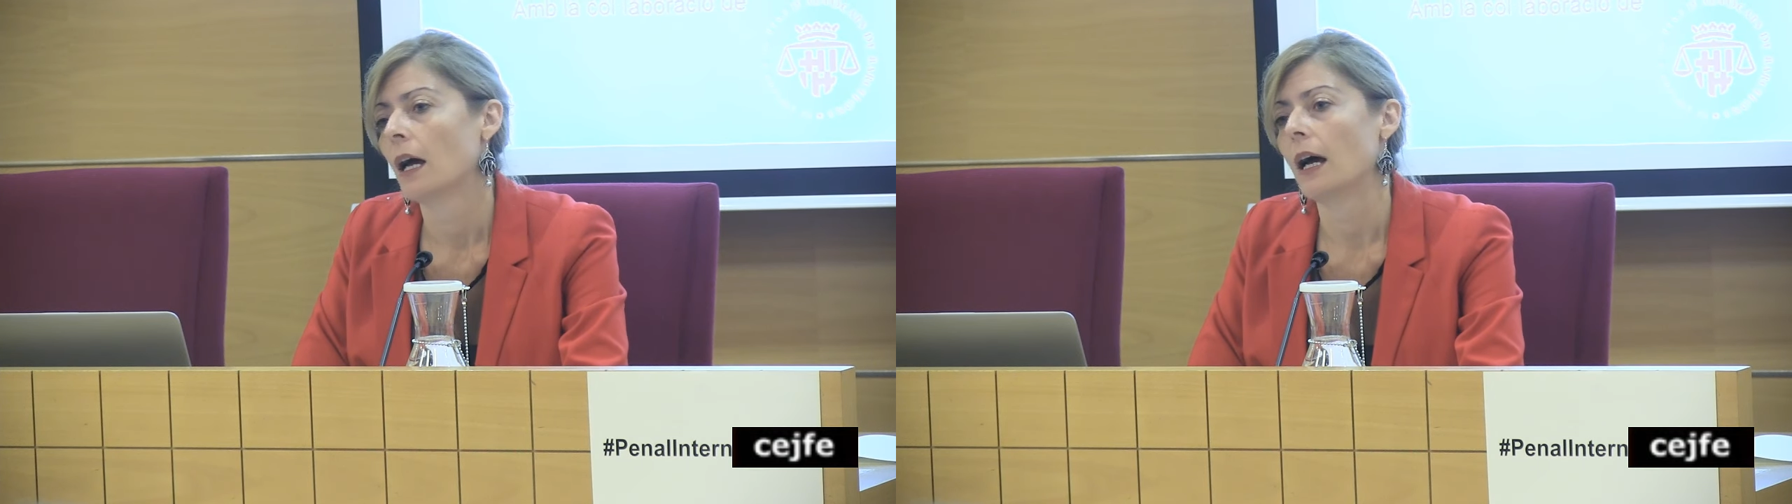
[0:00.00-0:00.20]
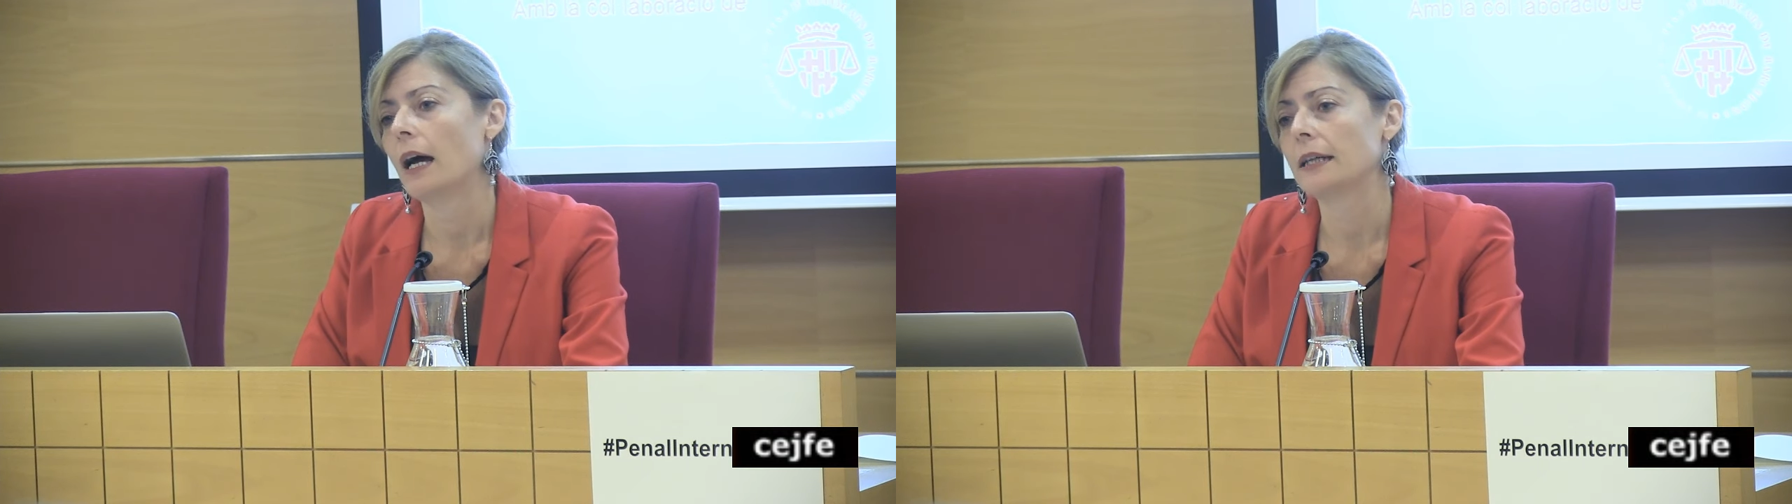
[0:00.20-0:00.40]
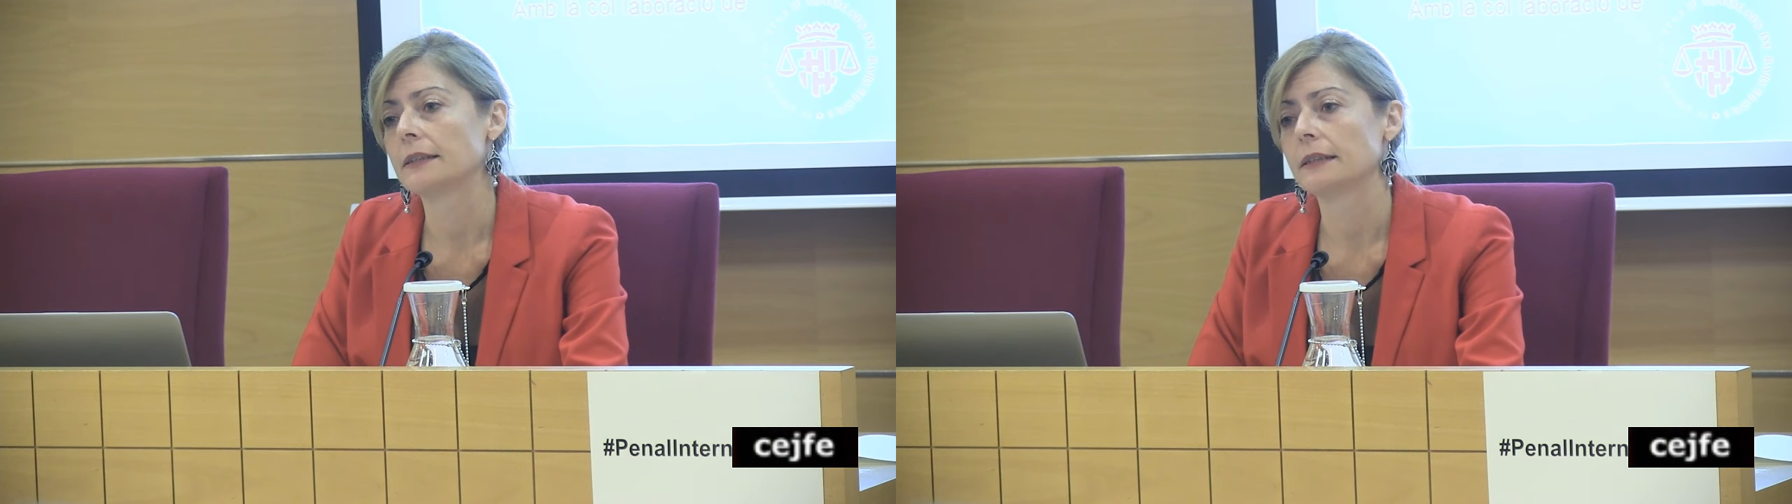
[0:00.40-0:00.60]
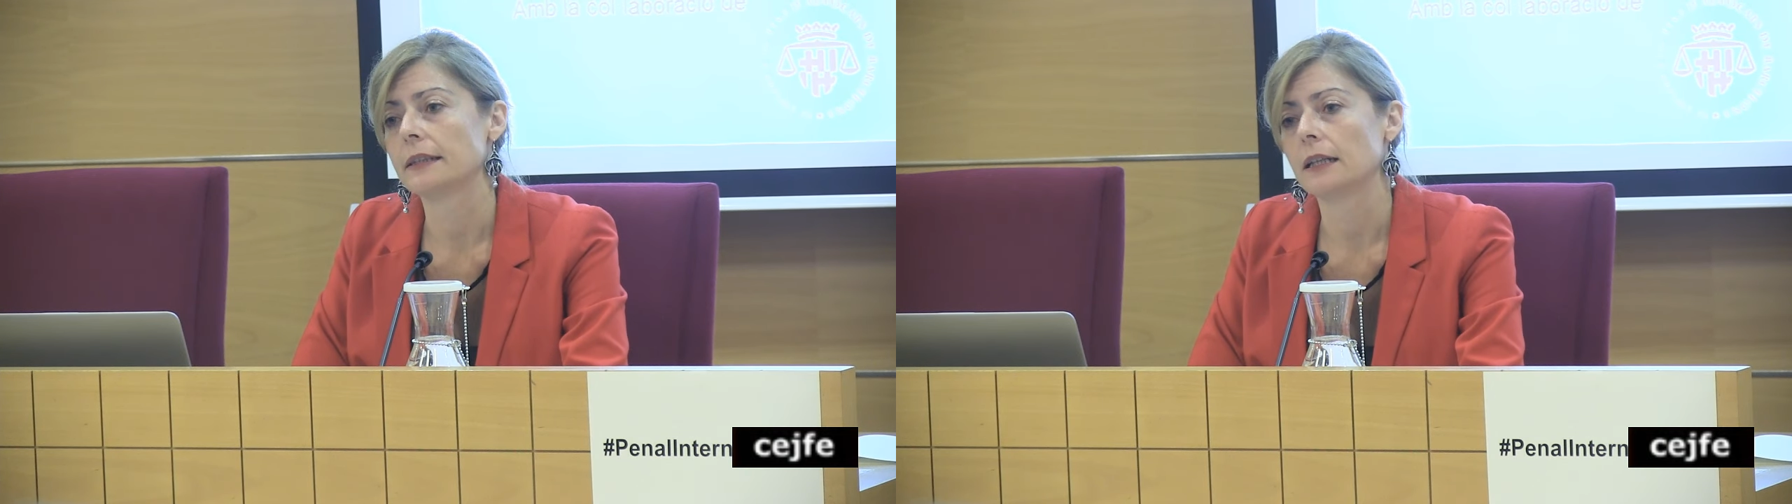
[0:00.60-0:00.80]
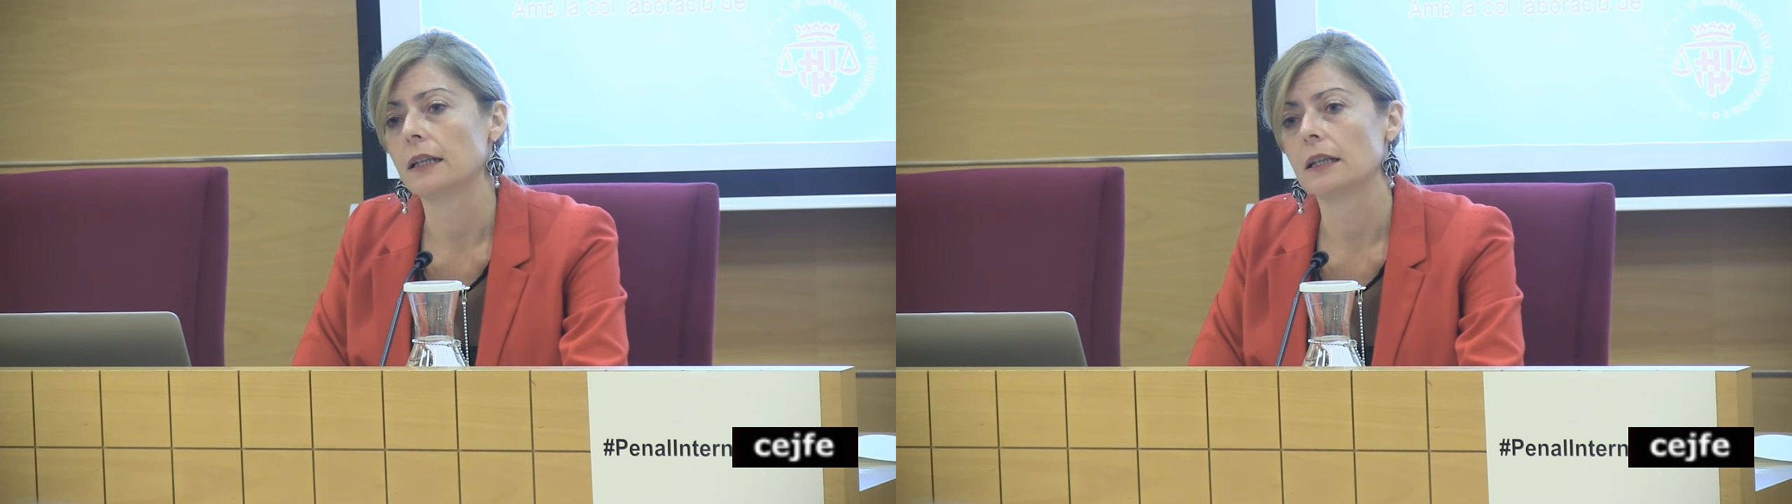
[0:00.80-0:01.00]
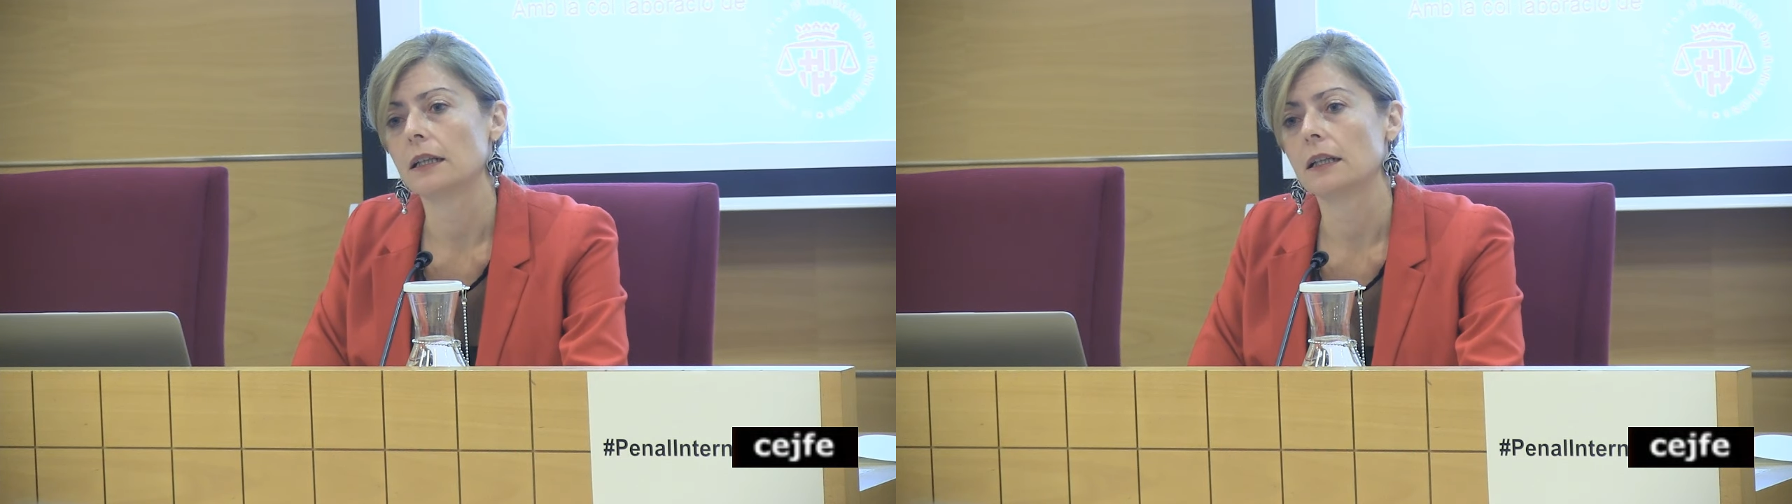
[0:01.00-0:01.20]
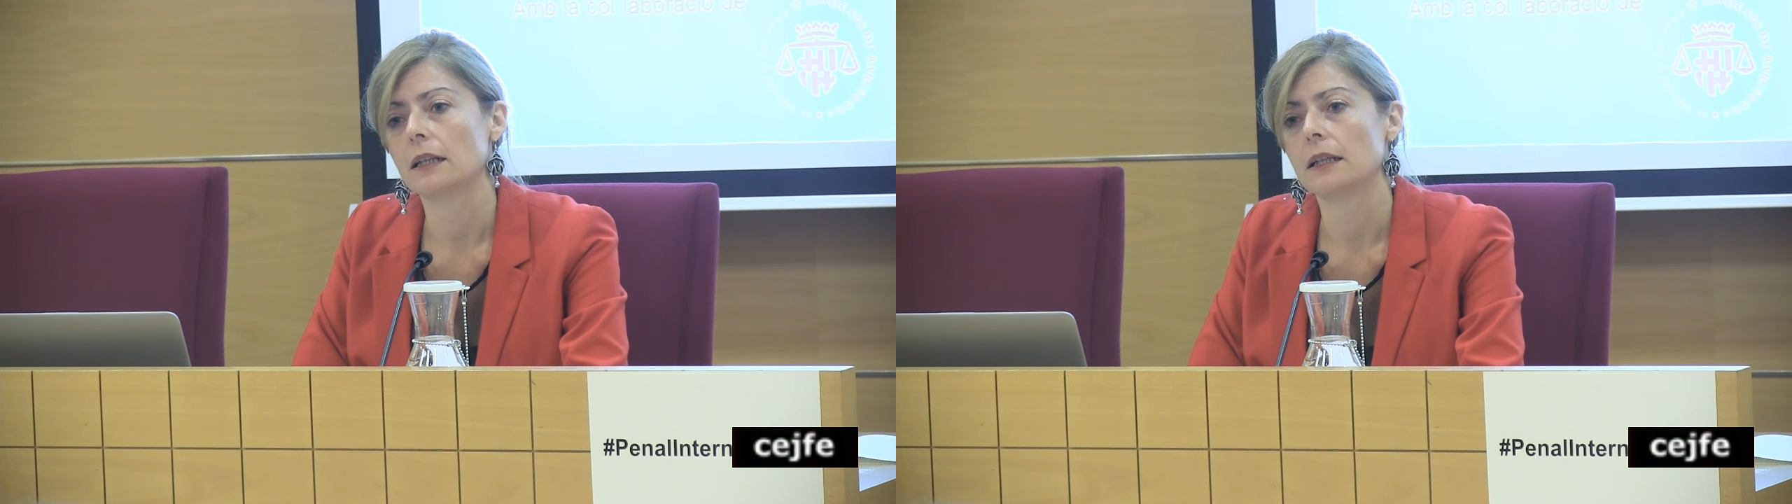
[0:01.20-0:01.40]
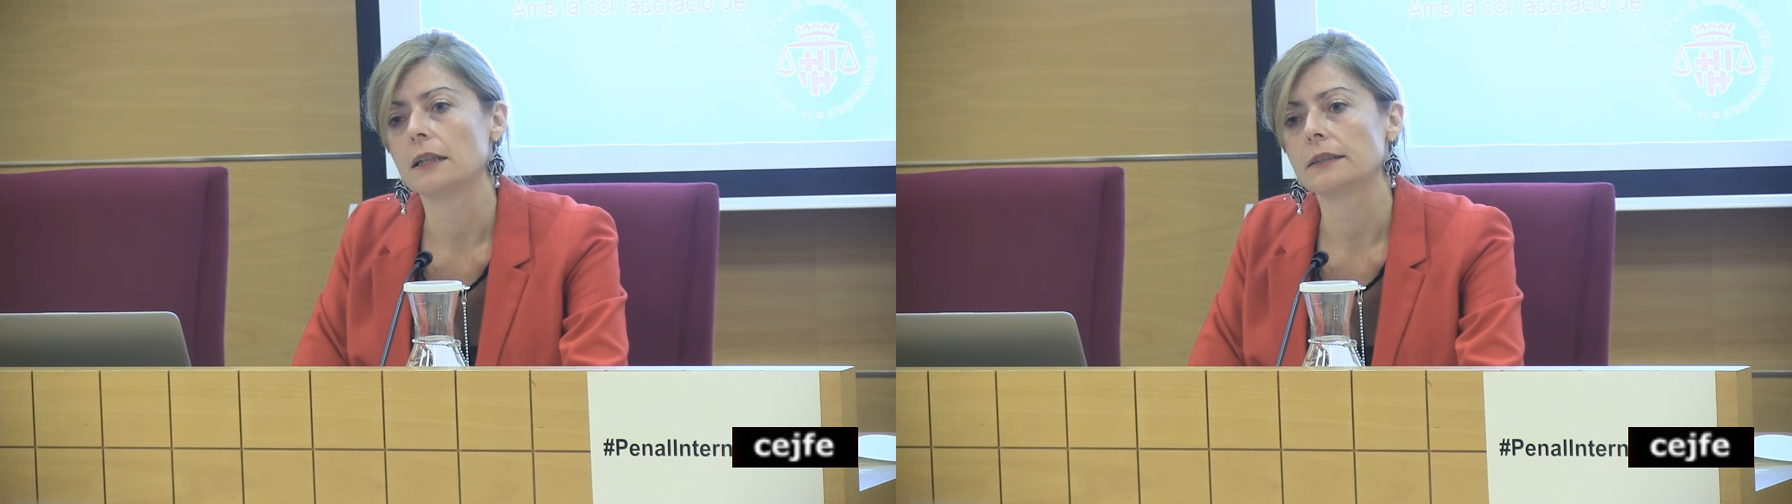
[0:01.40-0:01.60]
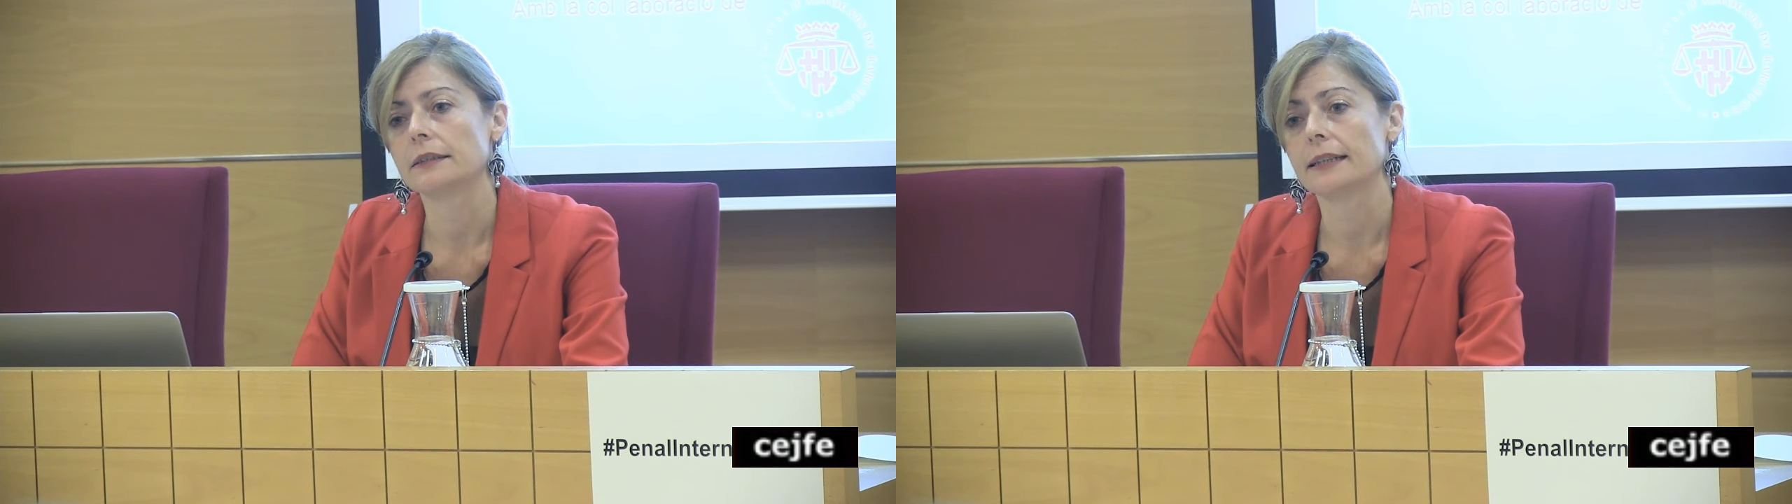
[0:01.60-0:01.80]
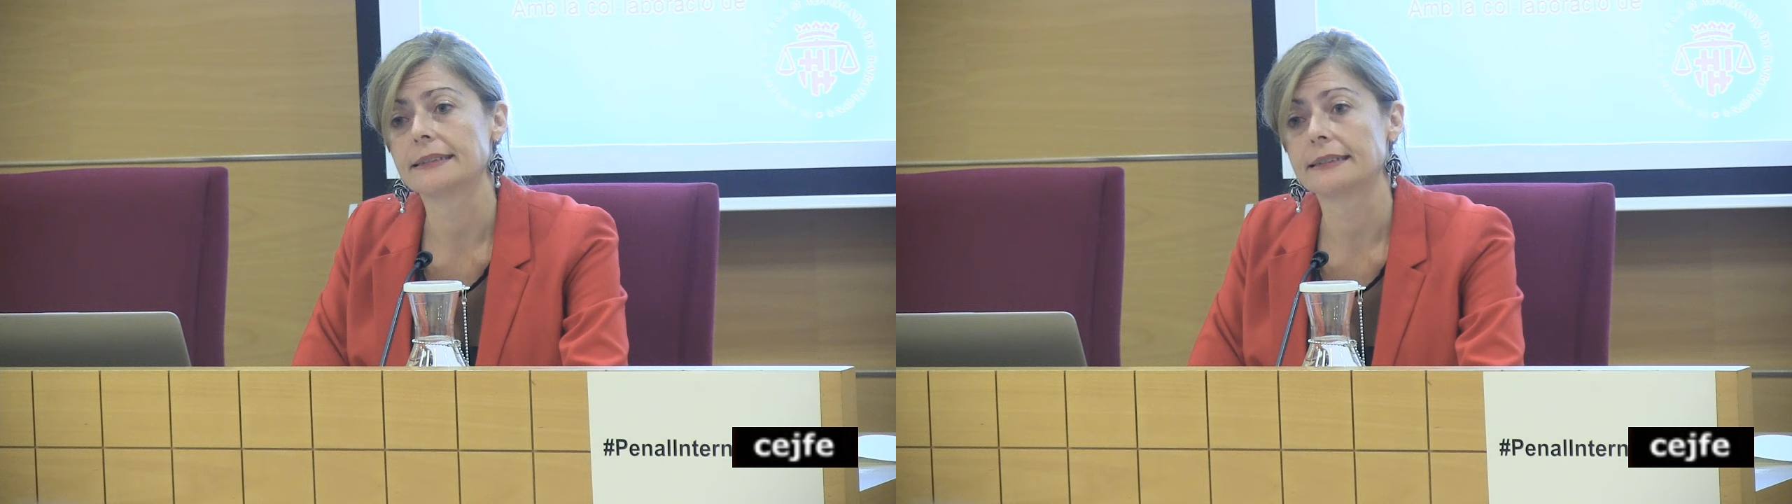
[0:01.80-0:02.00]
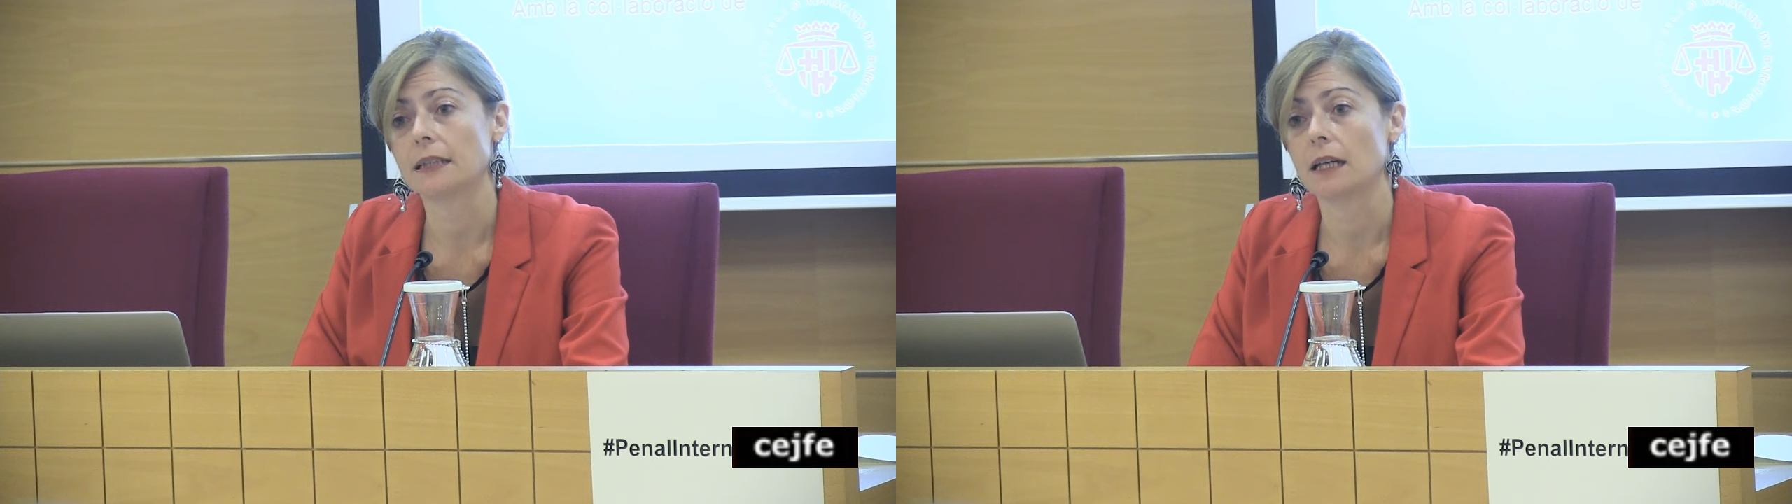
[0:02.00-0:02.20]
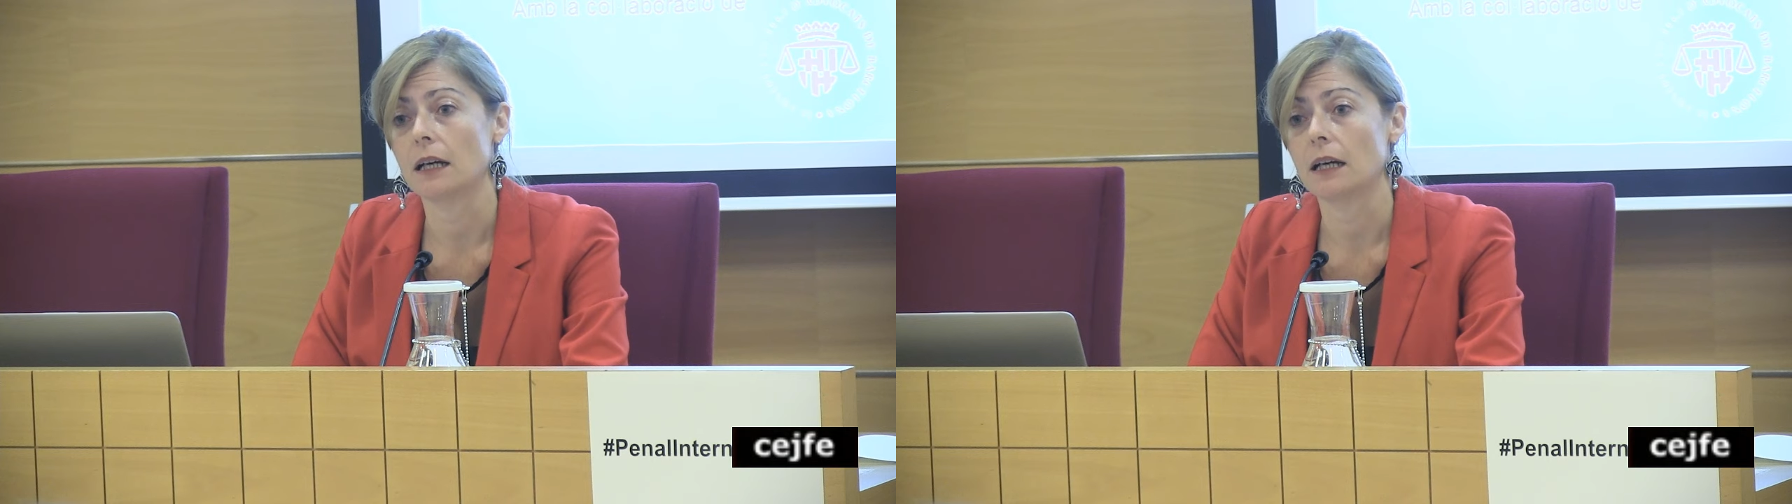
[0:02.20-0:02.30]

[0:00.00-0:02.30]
and that's